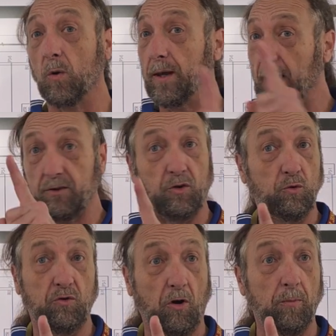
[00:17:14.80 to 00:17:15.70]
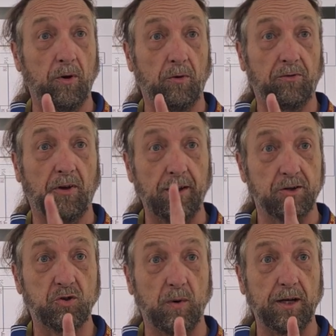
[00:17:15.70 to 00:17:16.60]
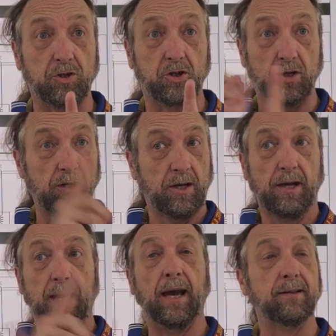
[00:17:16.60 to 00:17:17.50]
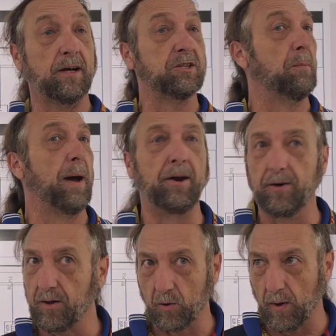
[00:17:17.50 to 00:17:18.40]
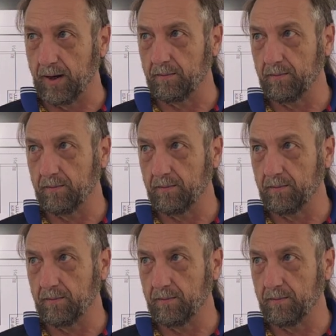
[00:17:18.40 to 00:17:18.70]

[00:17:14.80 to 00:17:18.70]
only got two terminals on the switch, it doesn't matter either way.